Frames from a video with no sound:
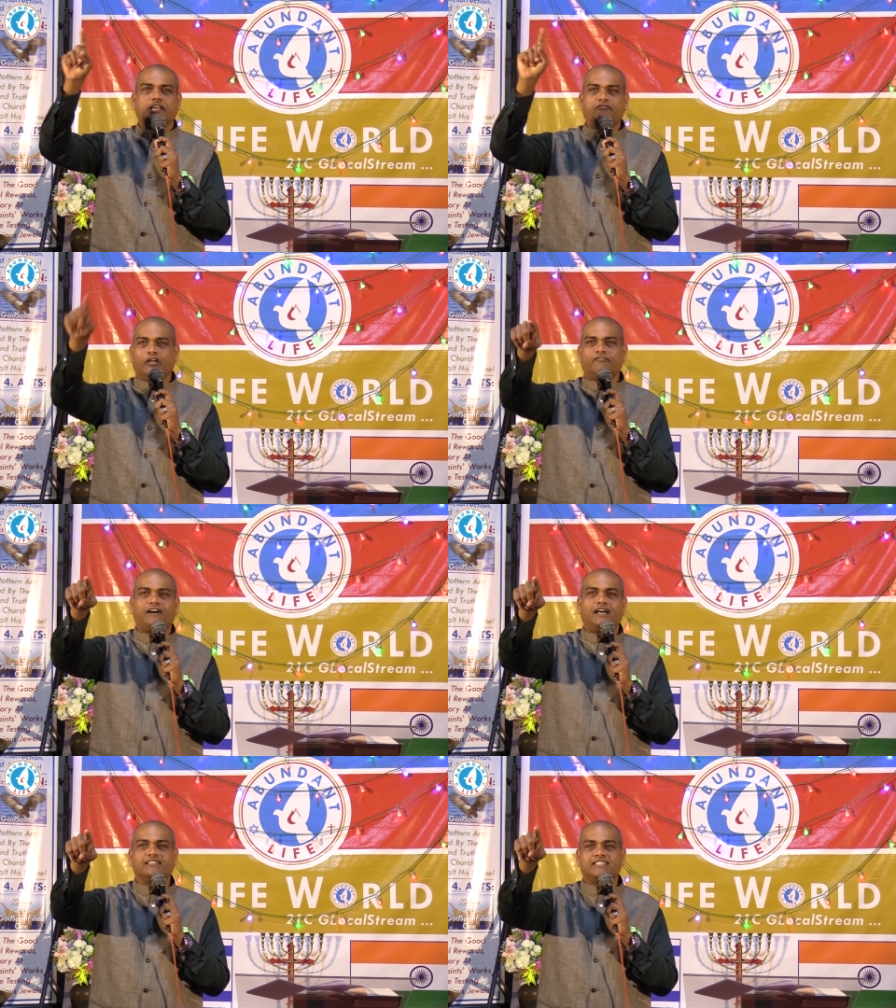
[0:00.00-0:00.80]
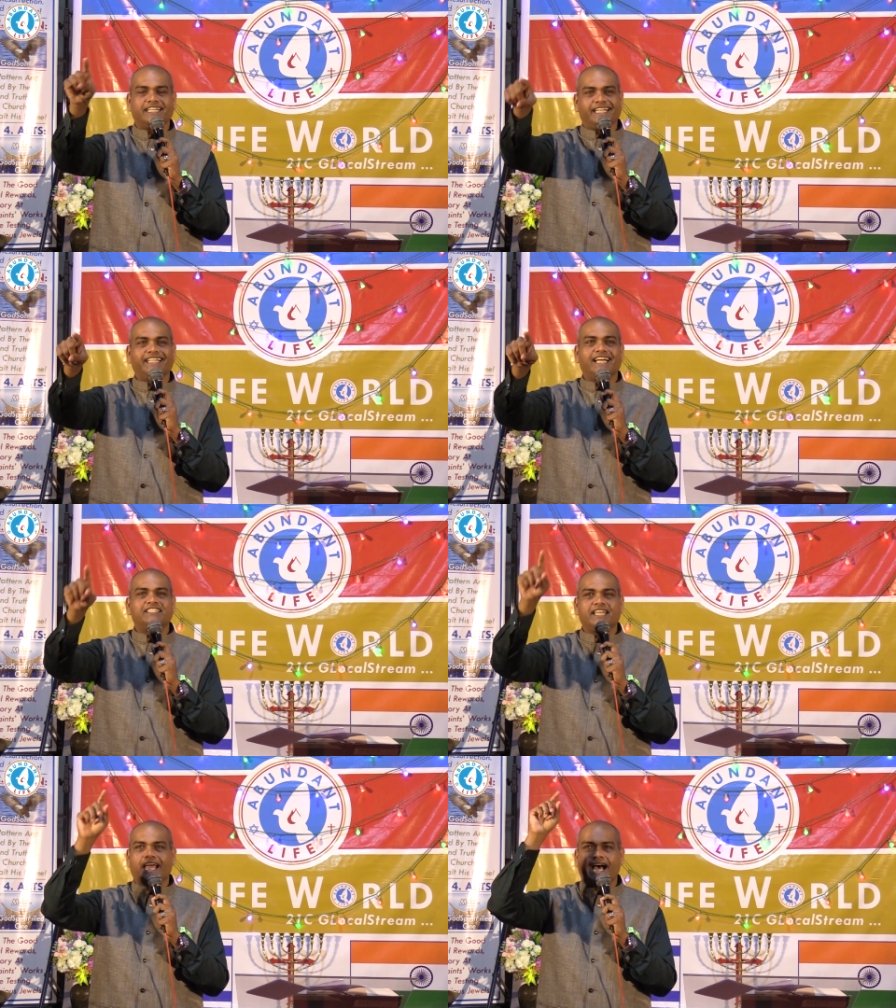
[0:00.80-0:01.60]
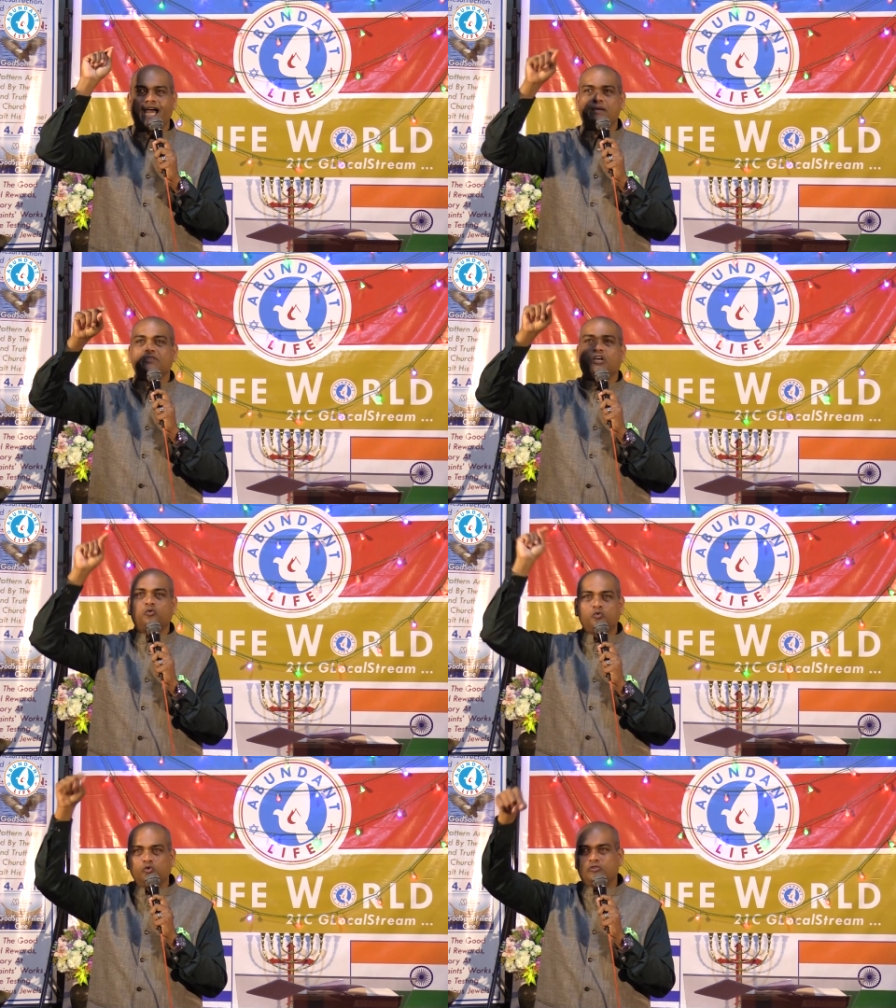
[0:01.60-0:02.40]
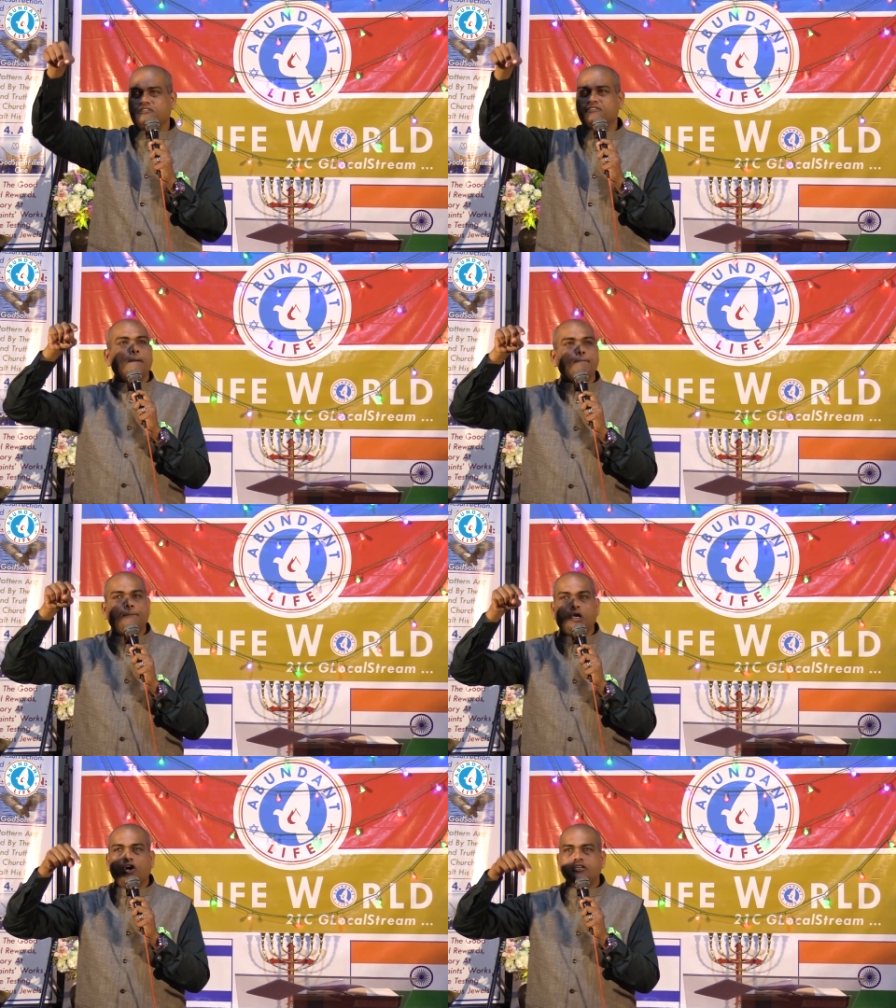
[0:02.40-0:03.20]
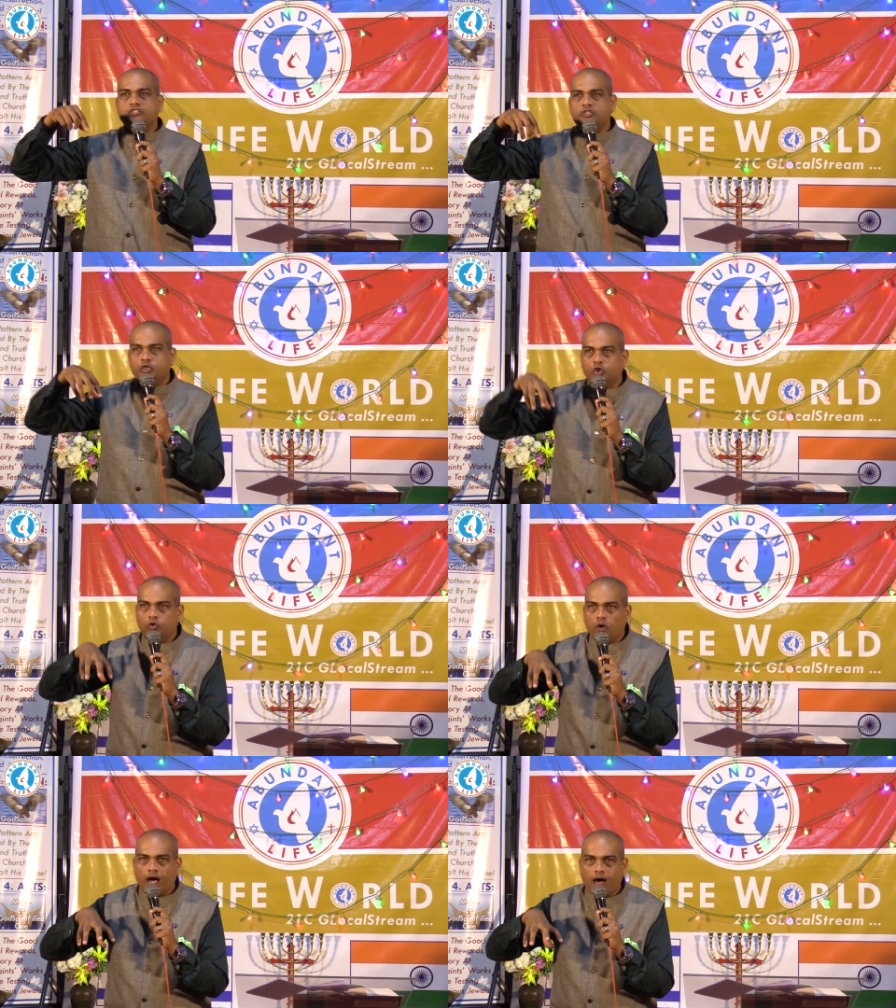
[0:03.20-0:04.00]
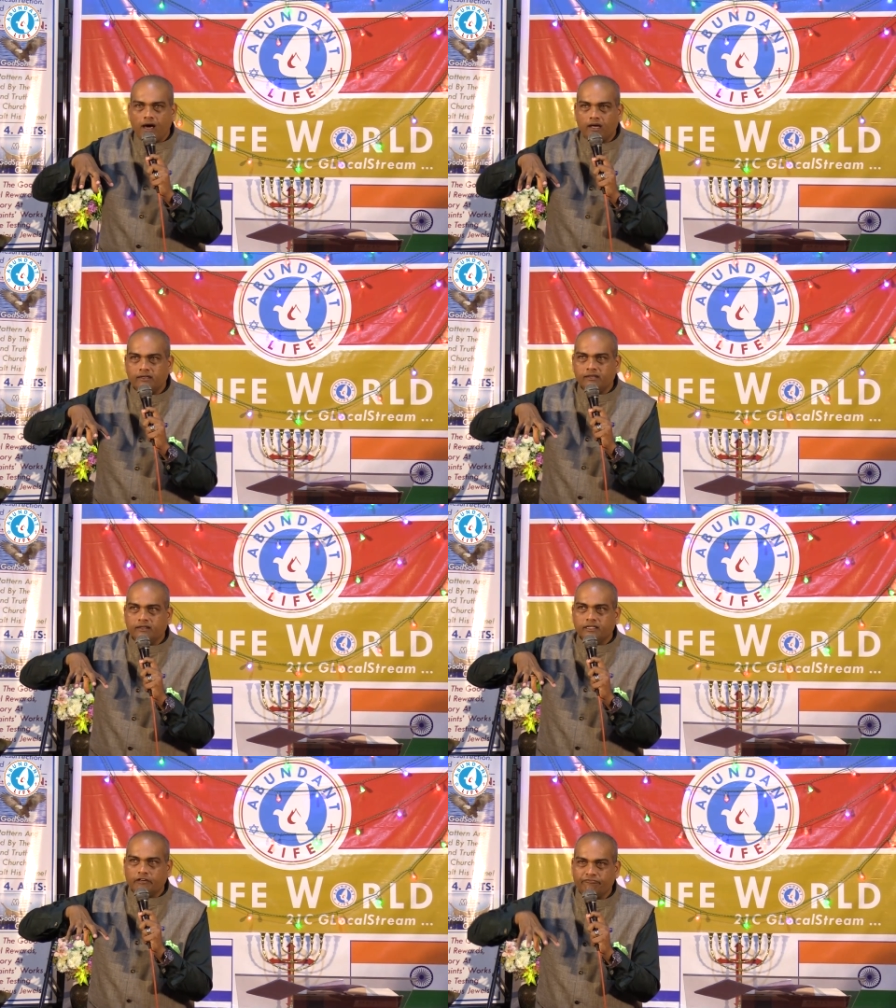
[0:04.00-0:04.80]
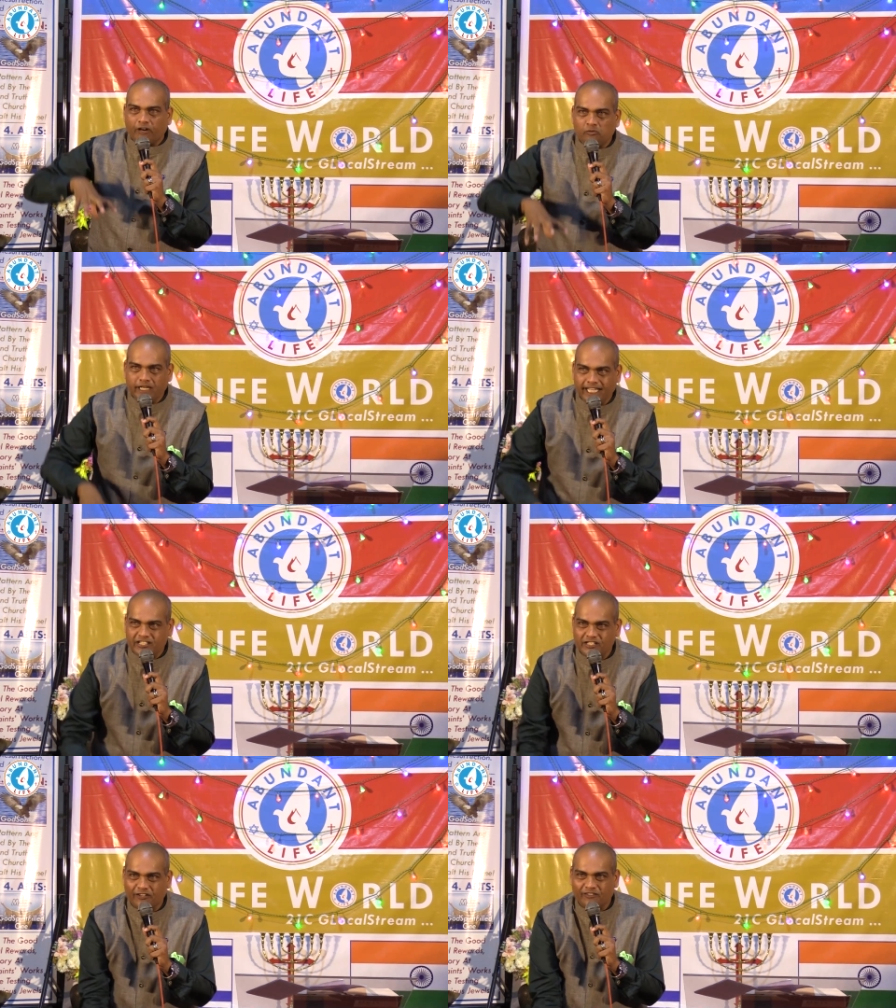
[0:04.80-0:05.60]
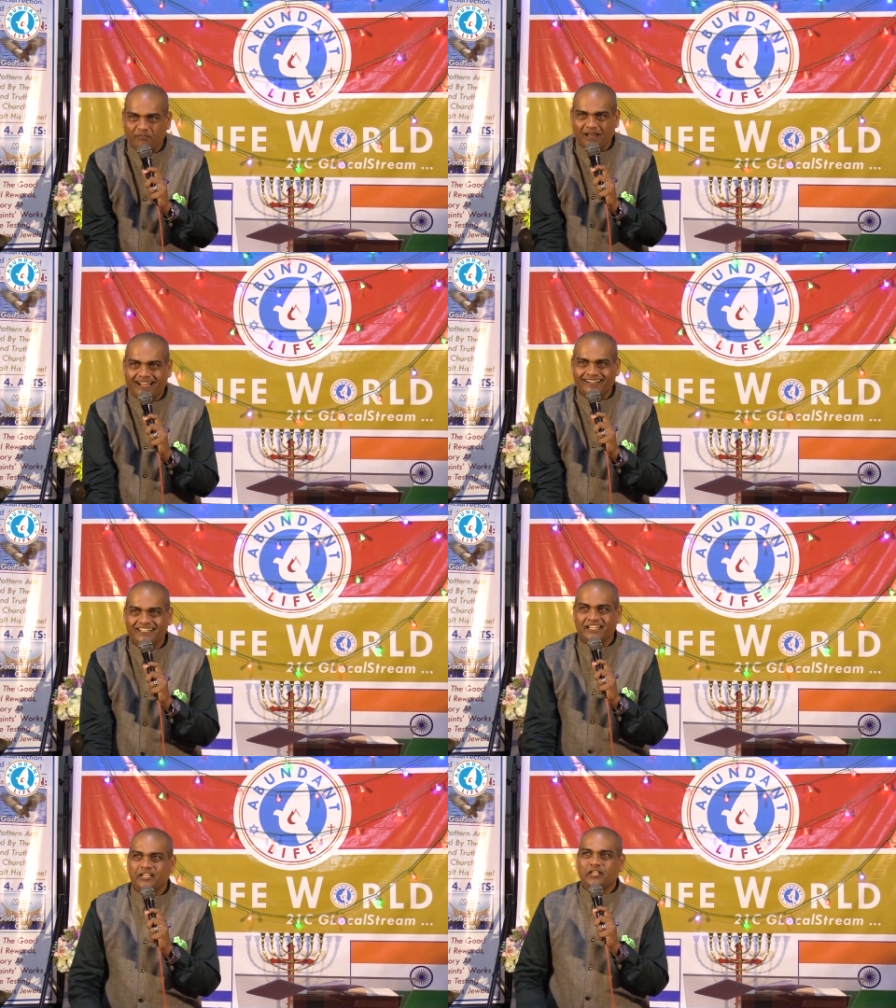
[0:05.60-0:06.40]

If you're a father sitting there, say, I am the root. Because you are the foundation of the plant.